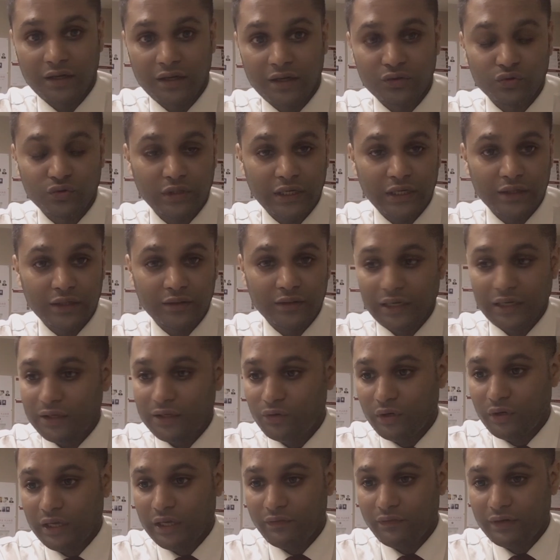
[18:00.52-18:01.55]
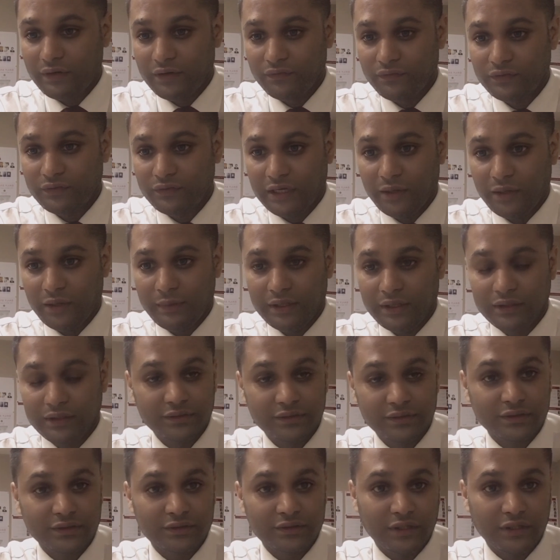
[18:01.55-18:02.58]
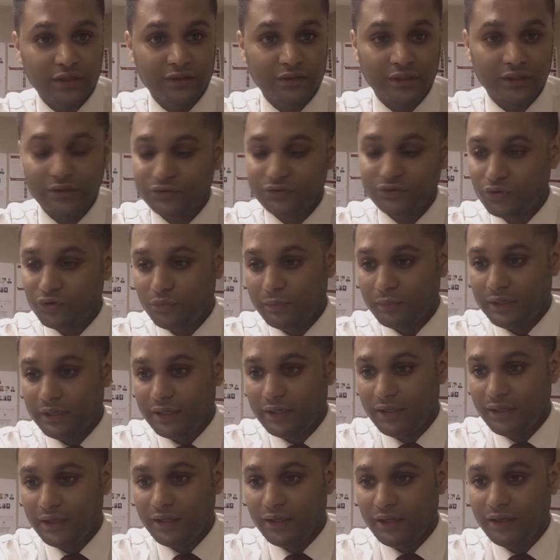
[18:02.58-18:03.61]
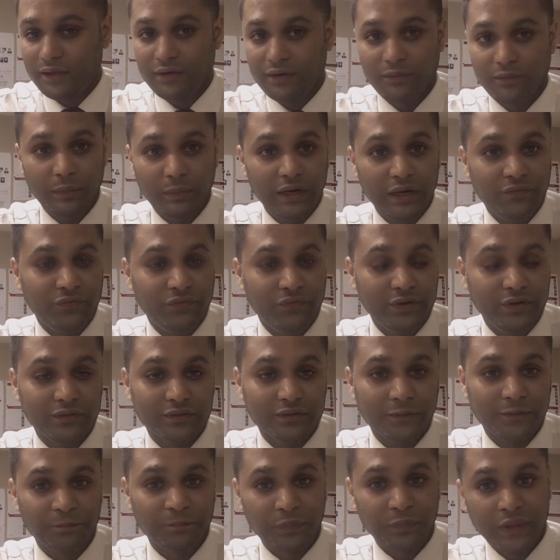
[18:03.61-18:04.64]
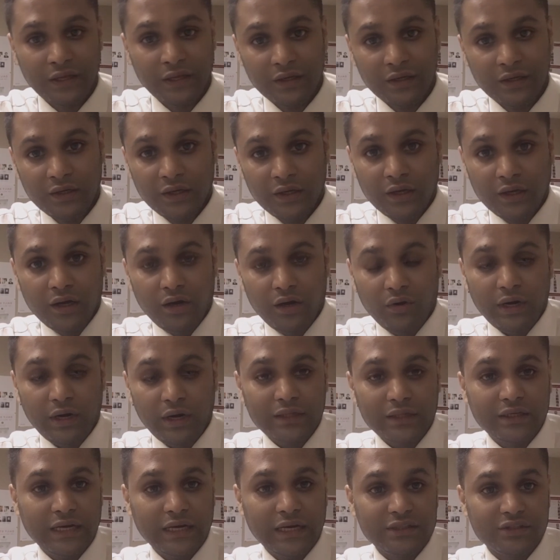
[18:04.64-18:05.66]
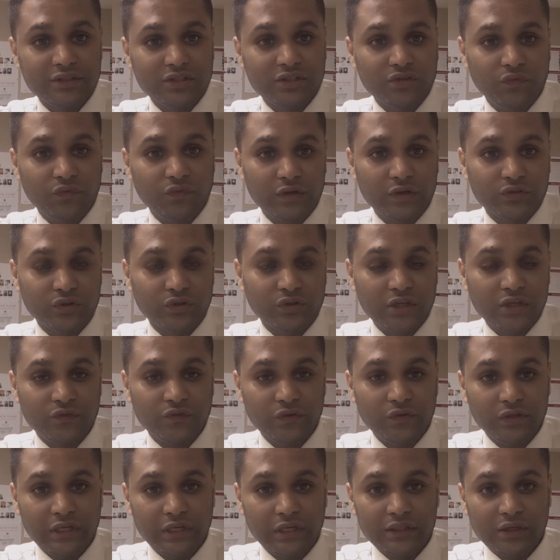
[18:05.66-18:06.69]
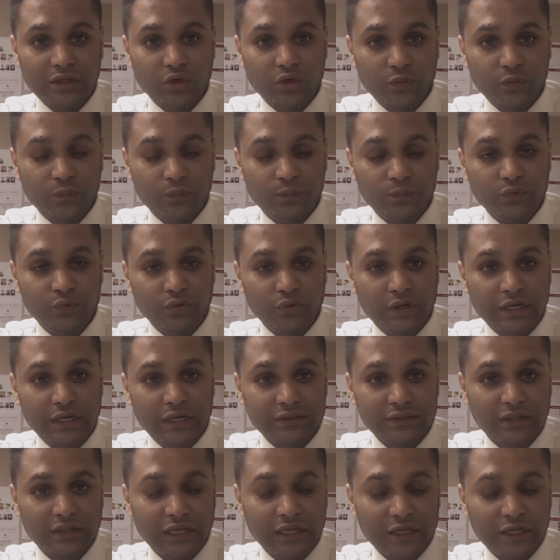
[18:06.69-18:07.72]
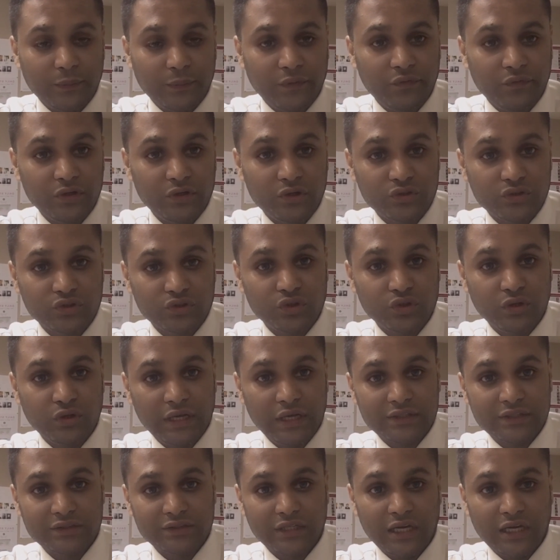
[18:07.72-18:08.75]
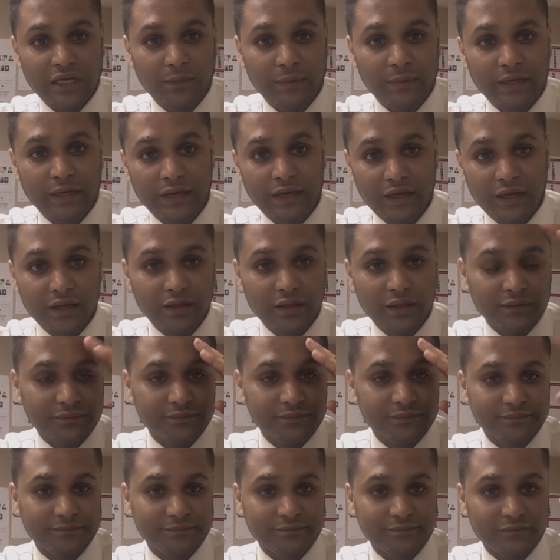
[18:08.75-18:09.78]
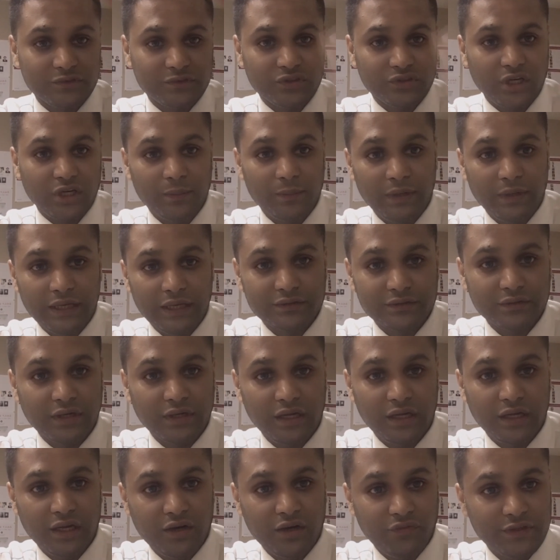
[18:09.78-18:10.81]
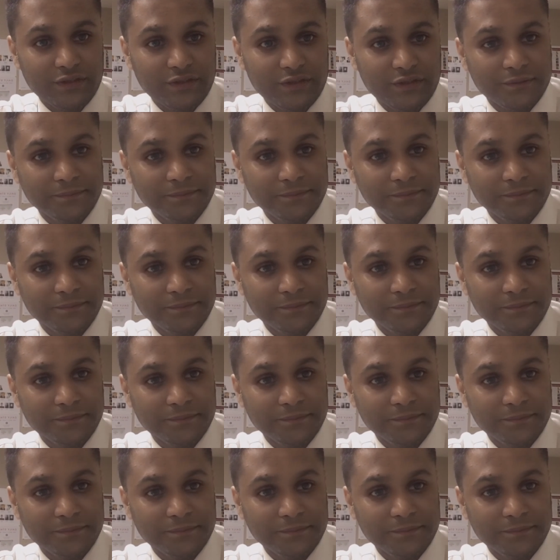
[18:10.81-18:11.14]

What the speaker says: do that. I don't have enough time, and this is not also my field. Alright guys, this is for today's video, and hope you guys like my video. See you next time and stay blessed. Allah Hafiz.